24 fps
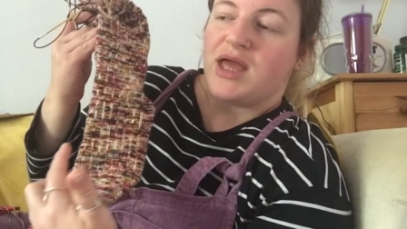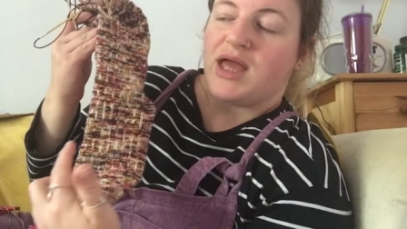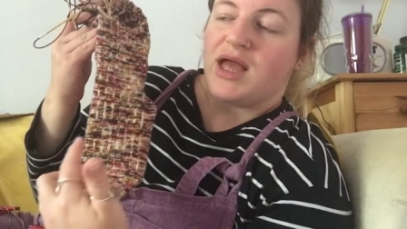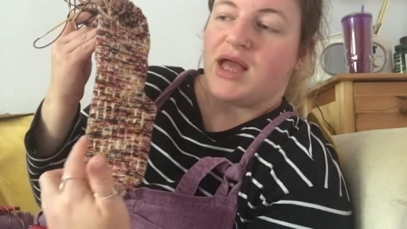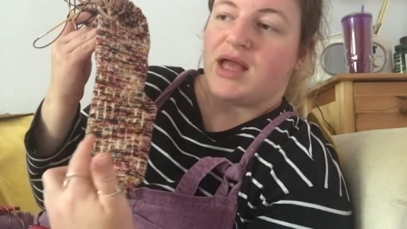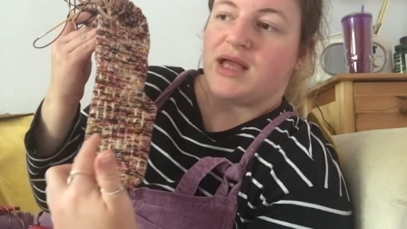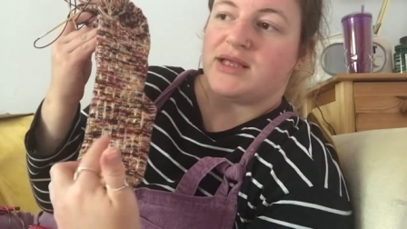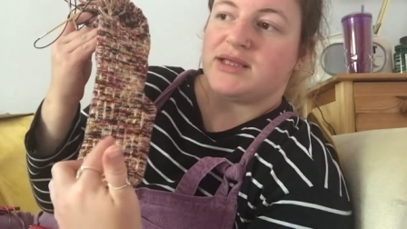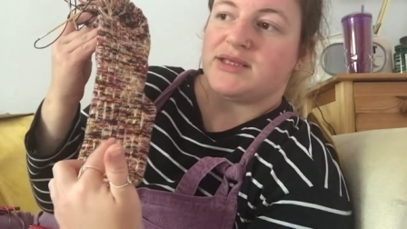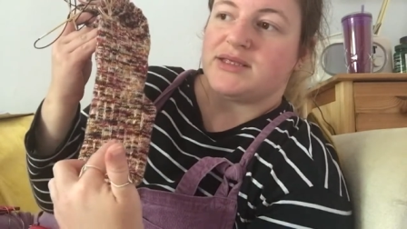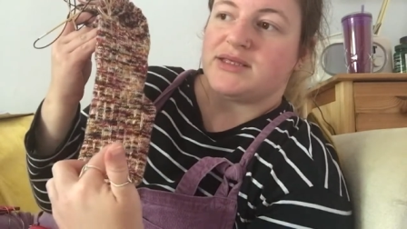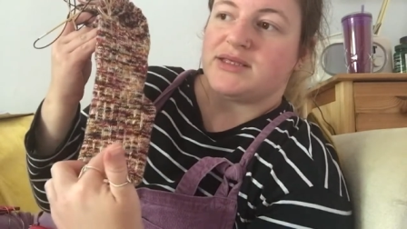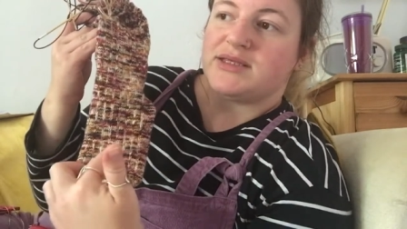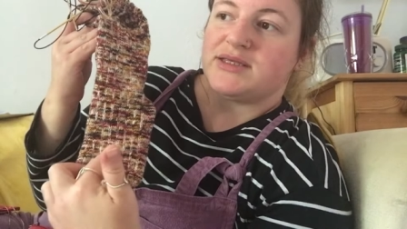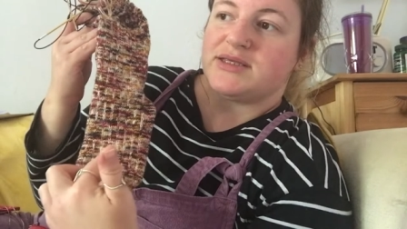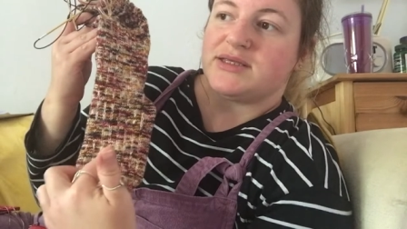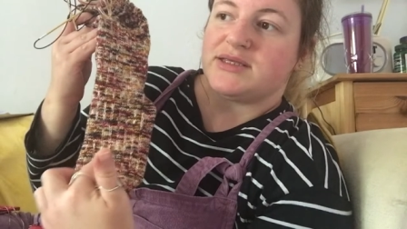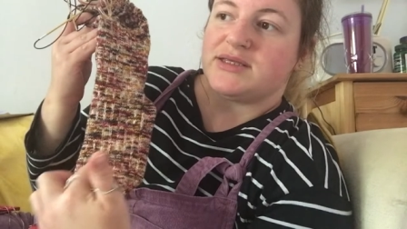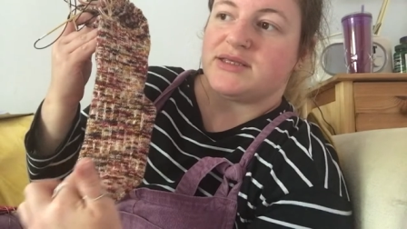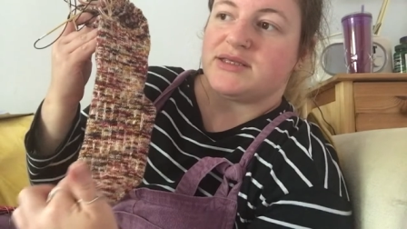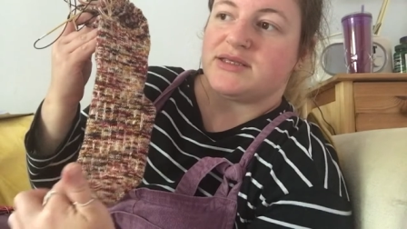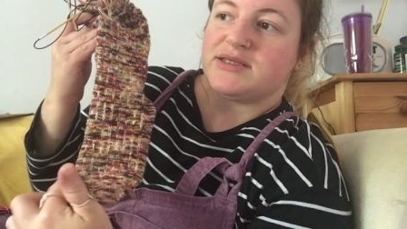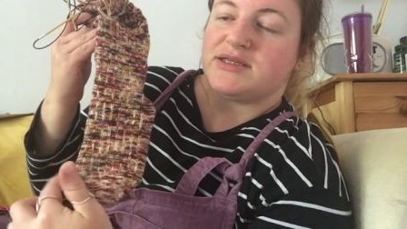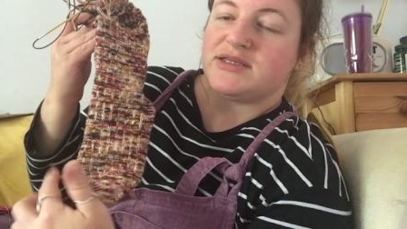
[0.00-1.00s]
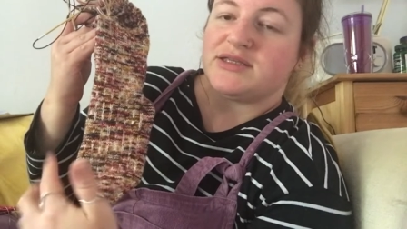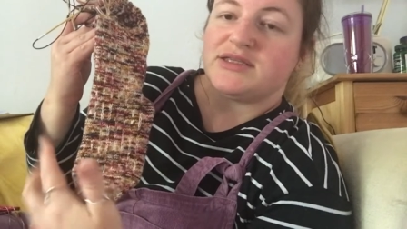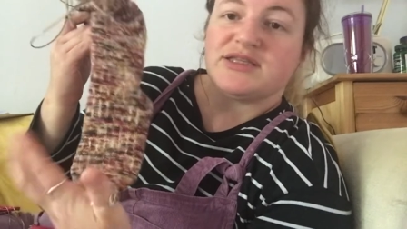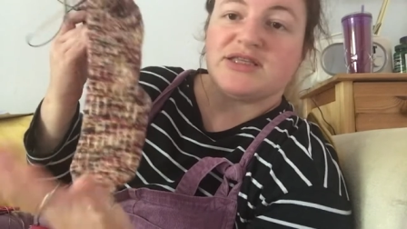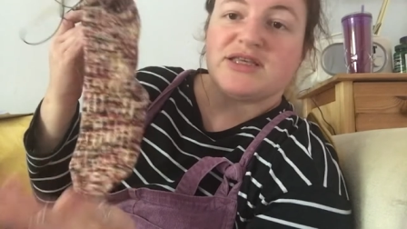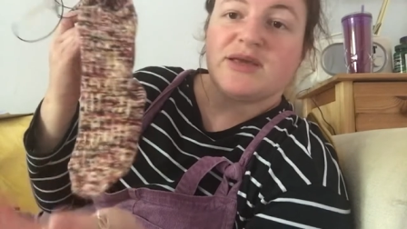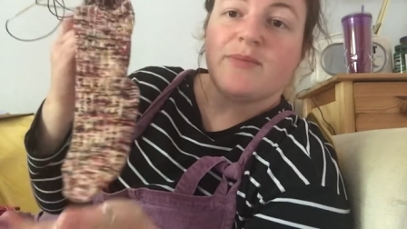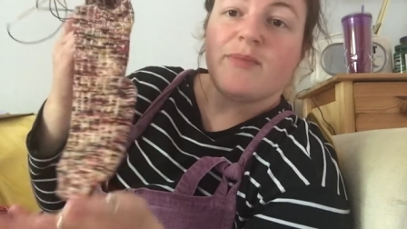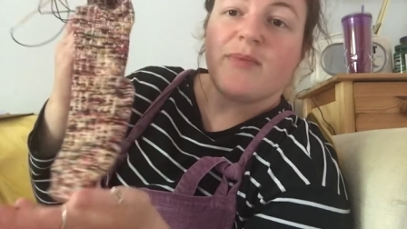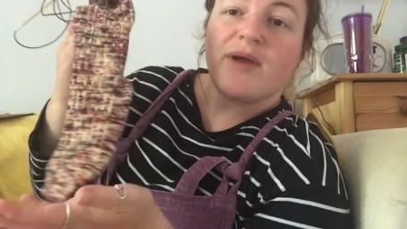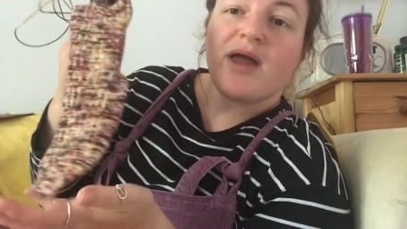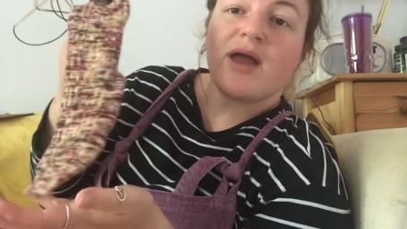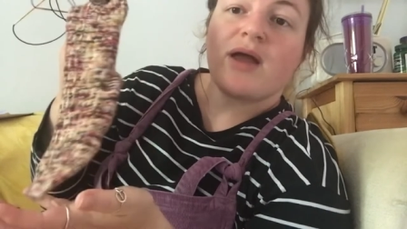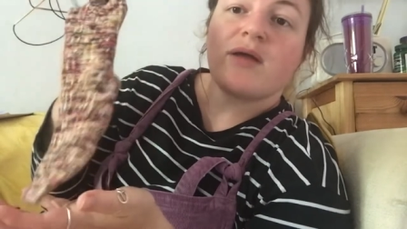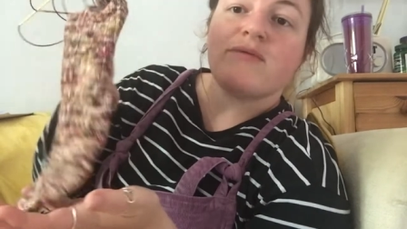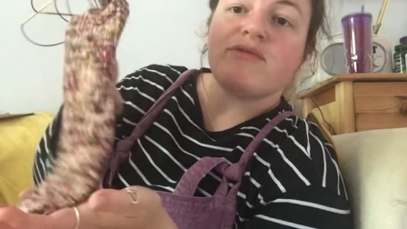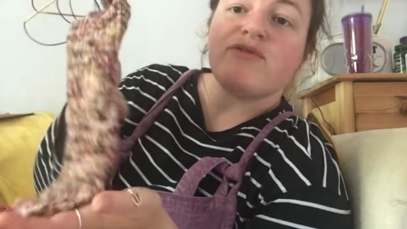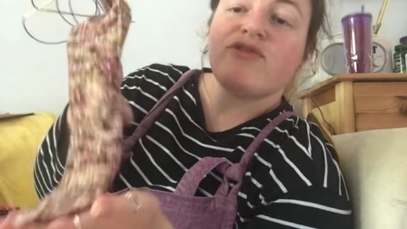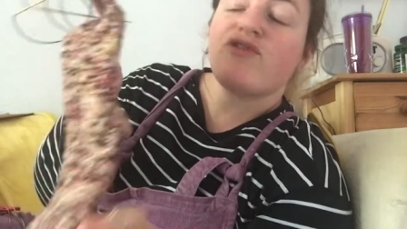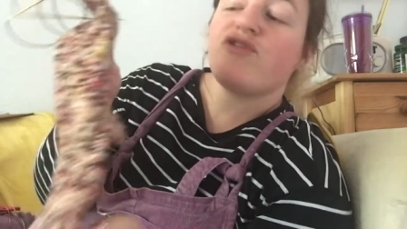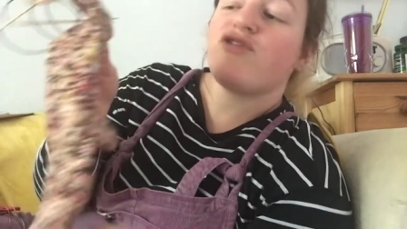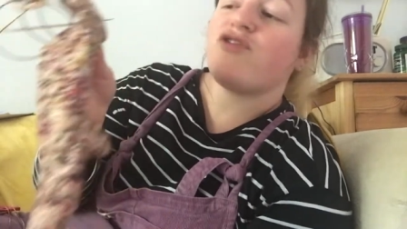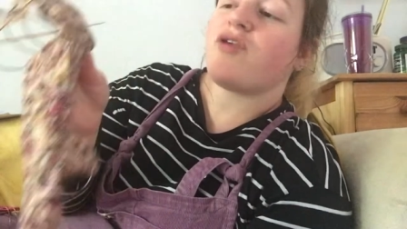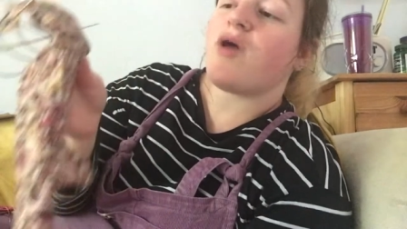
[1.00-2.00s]
and did my own
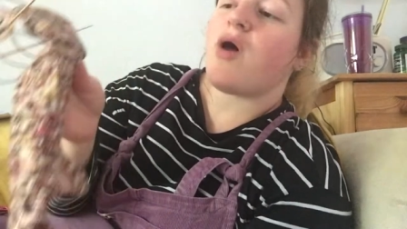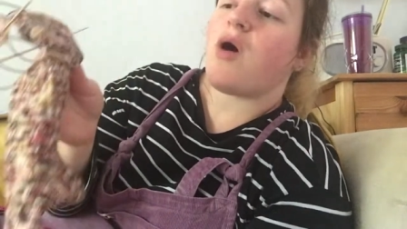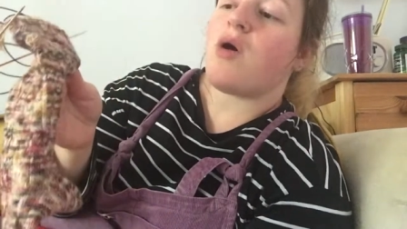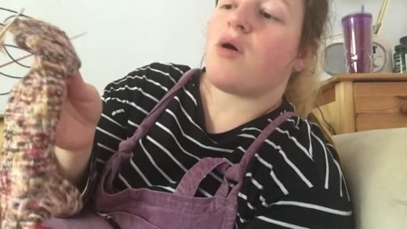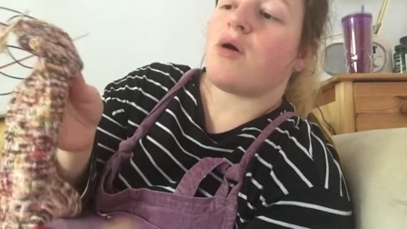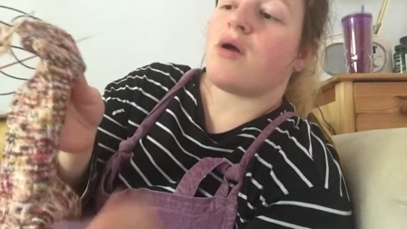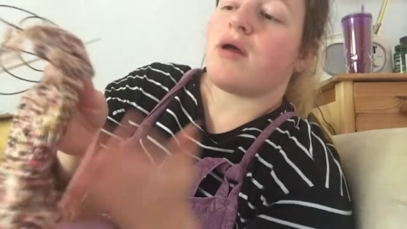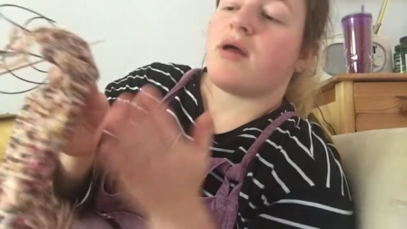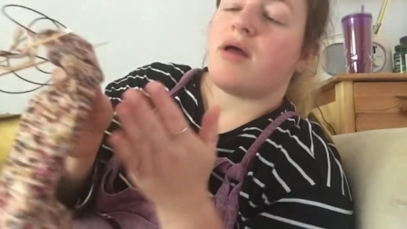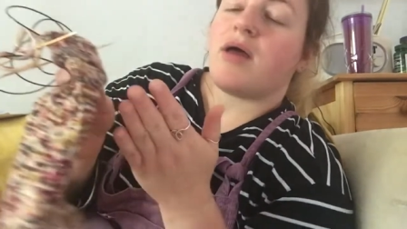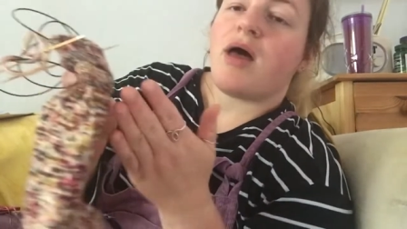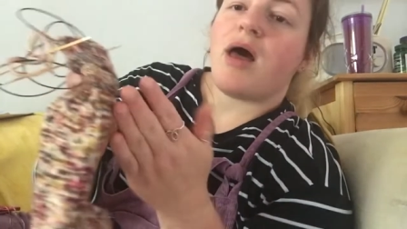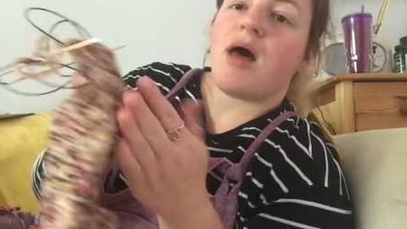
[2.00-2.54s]
sock